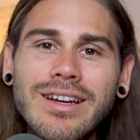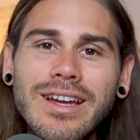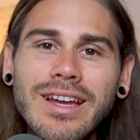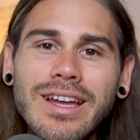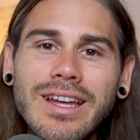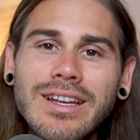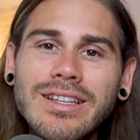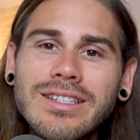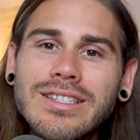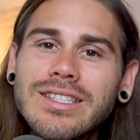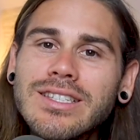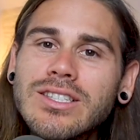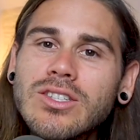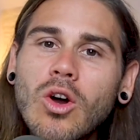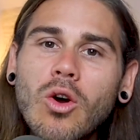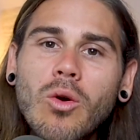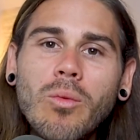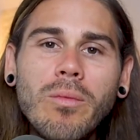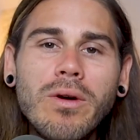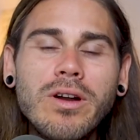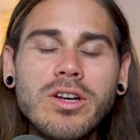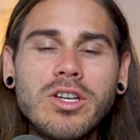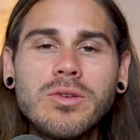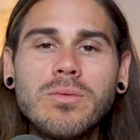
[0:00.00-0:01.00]
in so
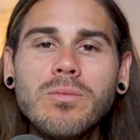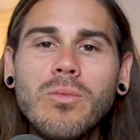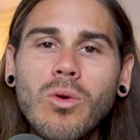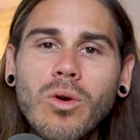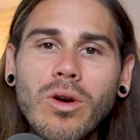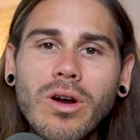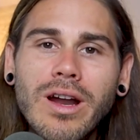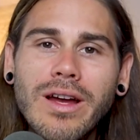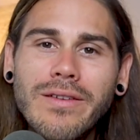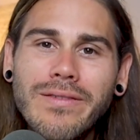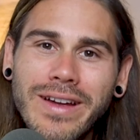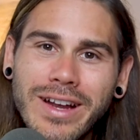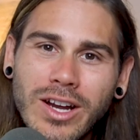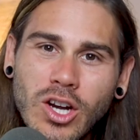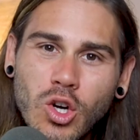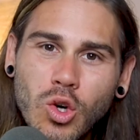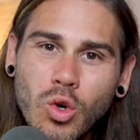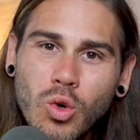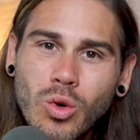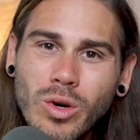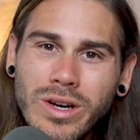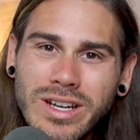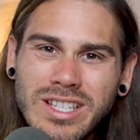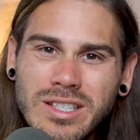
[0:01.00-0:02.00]
much more of a
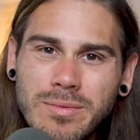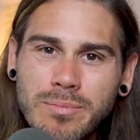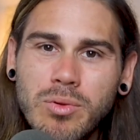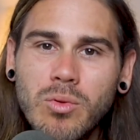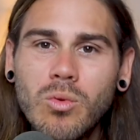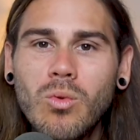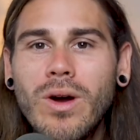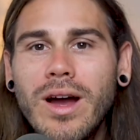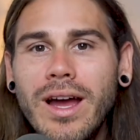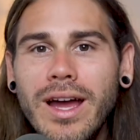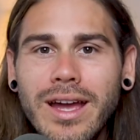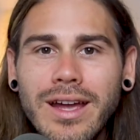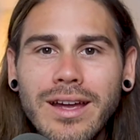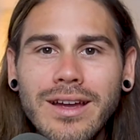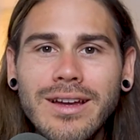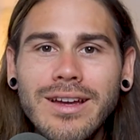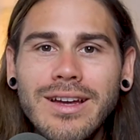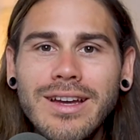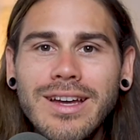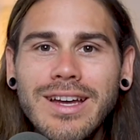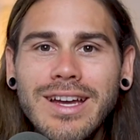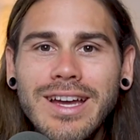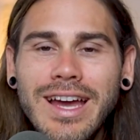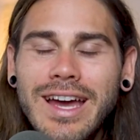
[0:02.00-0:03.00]
crisp way.
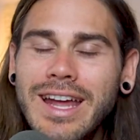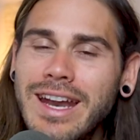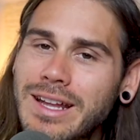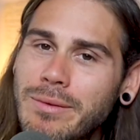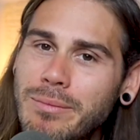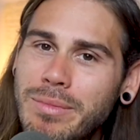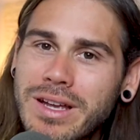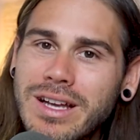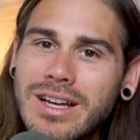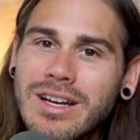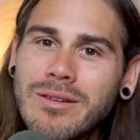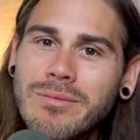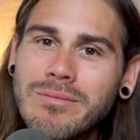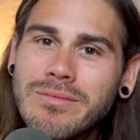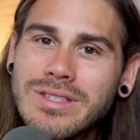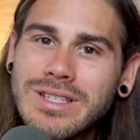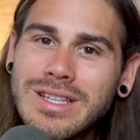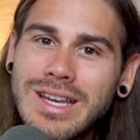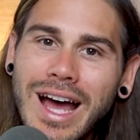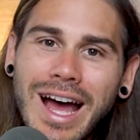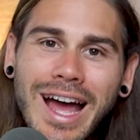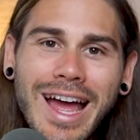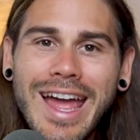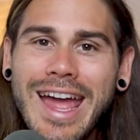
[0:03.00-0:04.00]
And it becomes
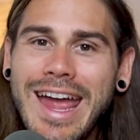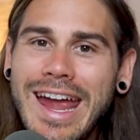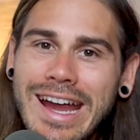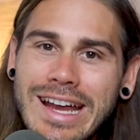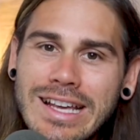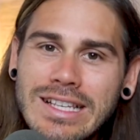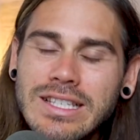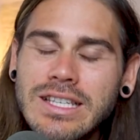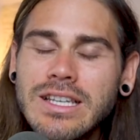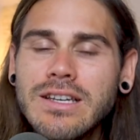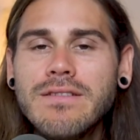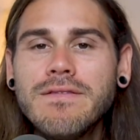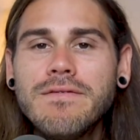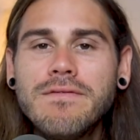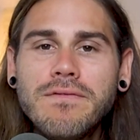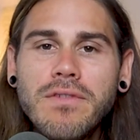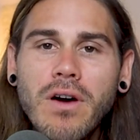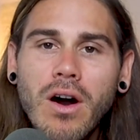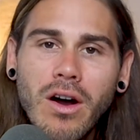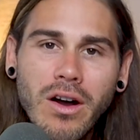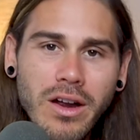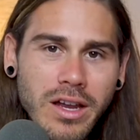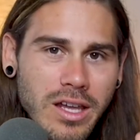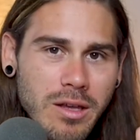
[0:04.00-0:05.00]
not hazy and
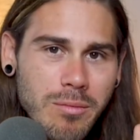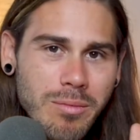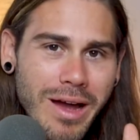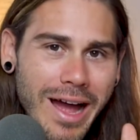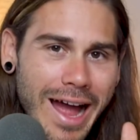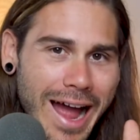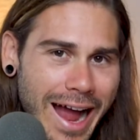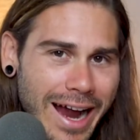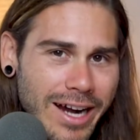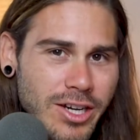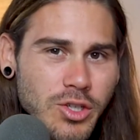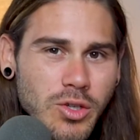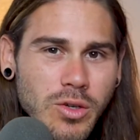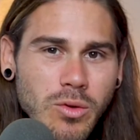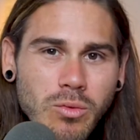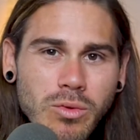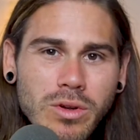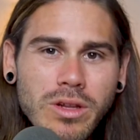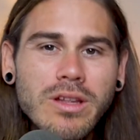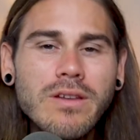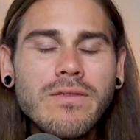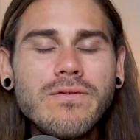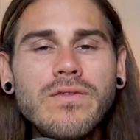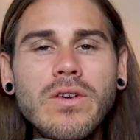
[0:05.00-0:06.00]
foggy, but actually
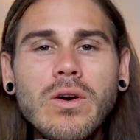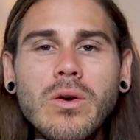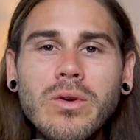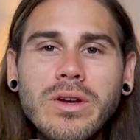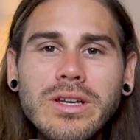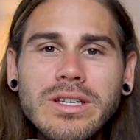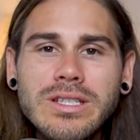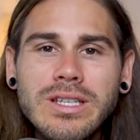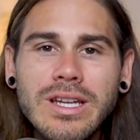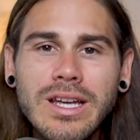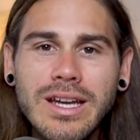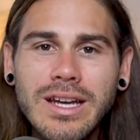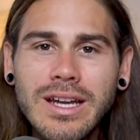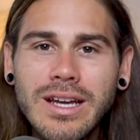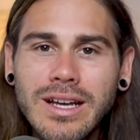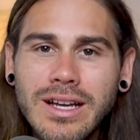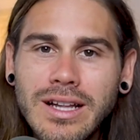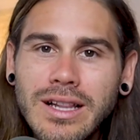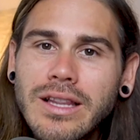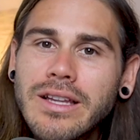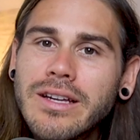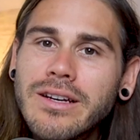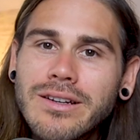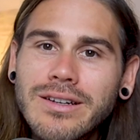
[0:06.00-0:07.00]
really focused in a
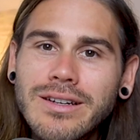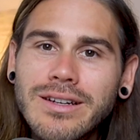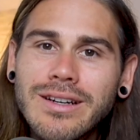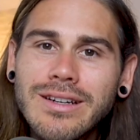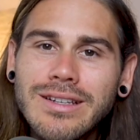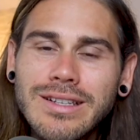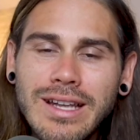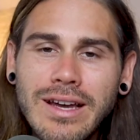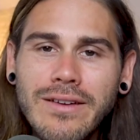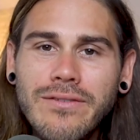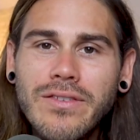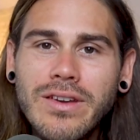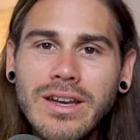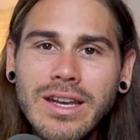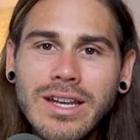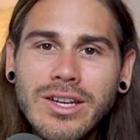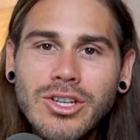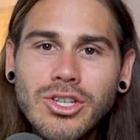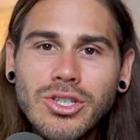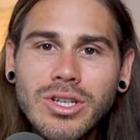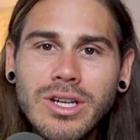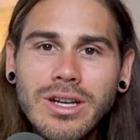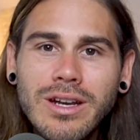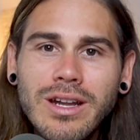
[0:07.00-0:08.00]
clear
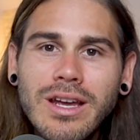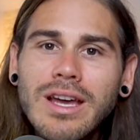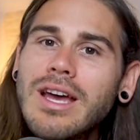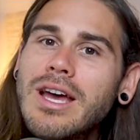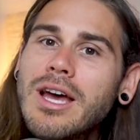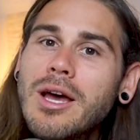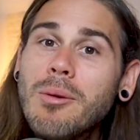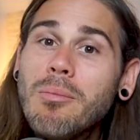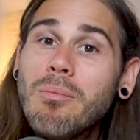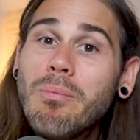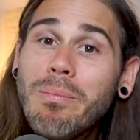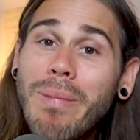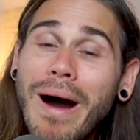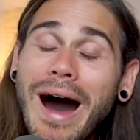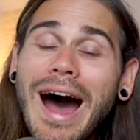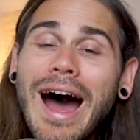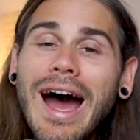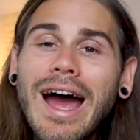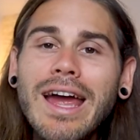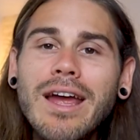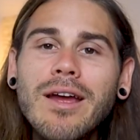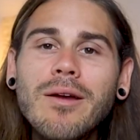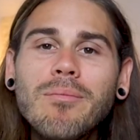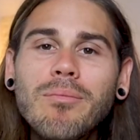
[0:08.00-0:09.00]
definition
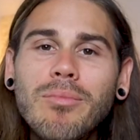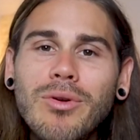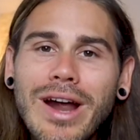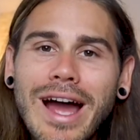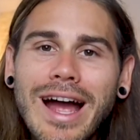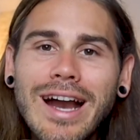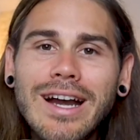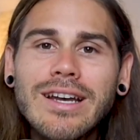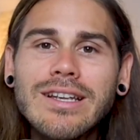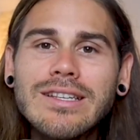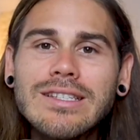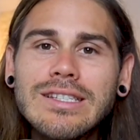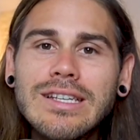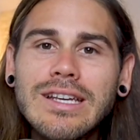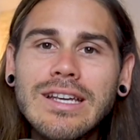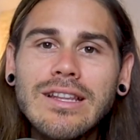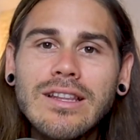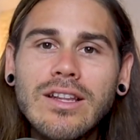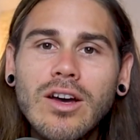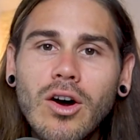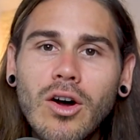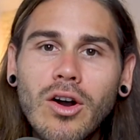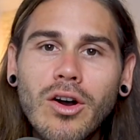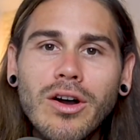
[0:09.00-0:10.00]
by practicing
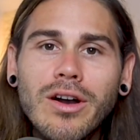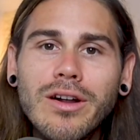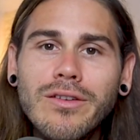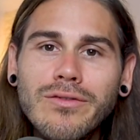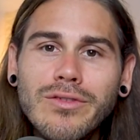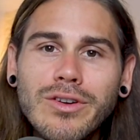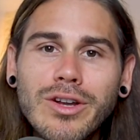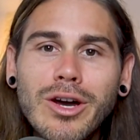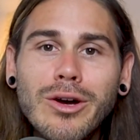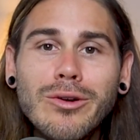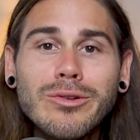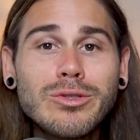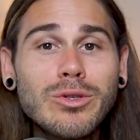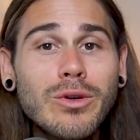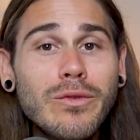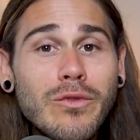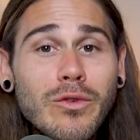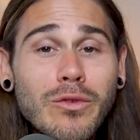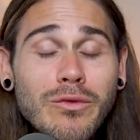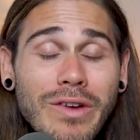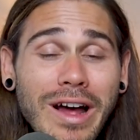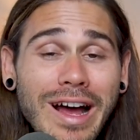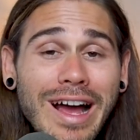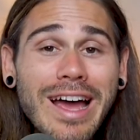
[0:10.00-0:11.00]
the art of no. So if
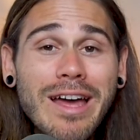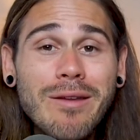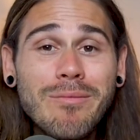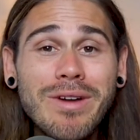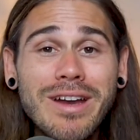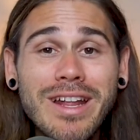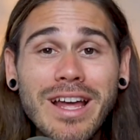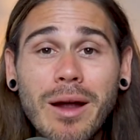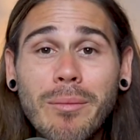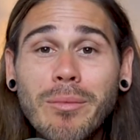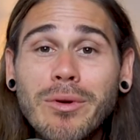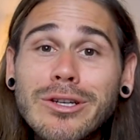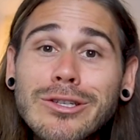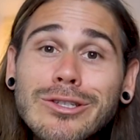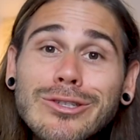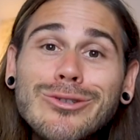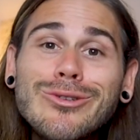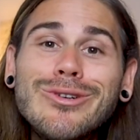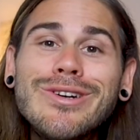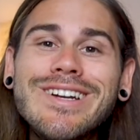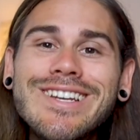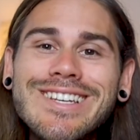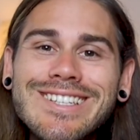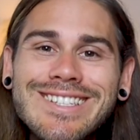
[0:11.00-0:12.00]
you've not had many
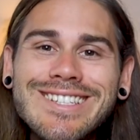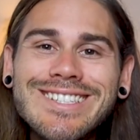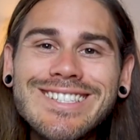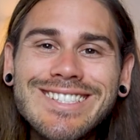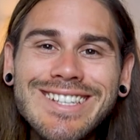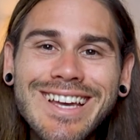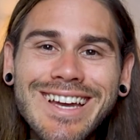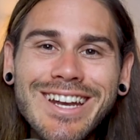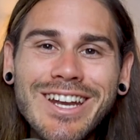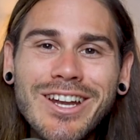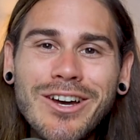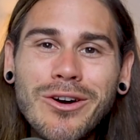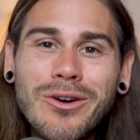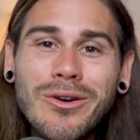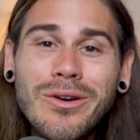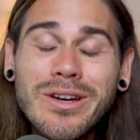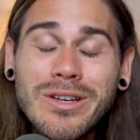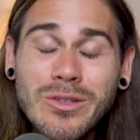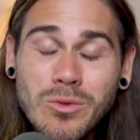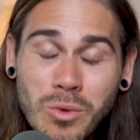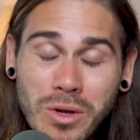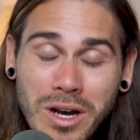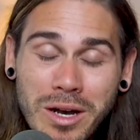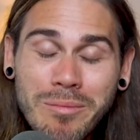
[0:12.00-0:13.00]
opportunities to say no,
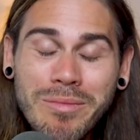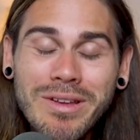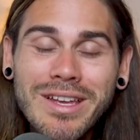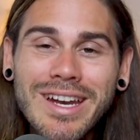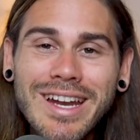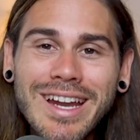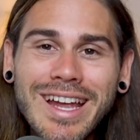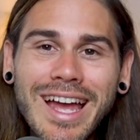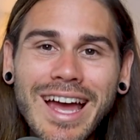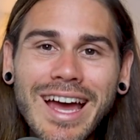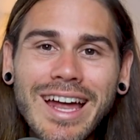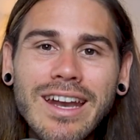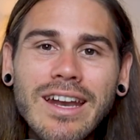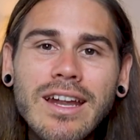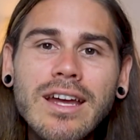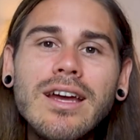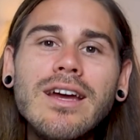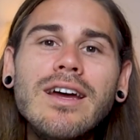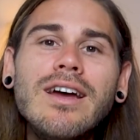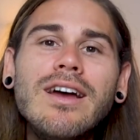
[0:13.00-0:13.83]
is what I'm getting at.